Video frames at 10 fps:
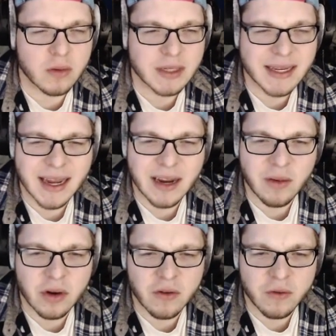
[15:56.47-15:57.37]
Was he an
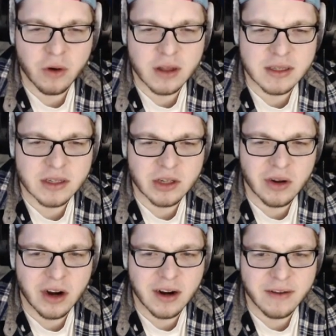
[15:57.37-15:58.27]
81 overall as a shooting
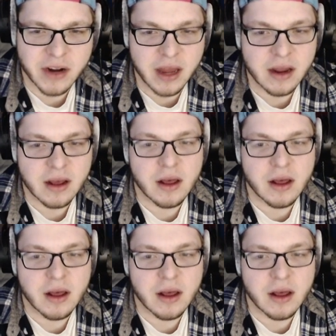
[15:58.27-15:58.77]
guard? I forget.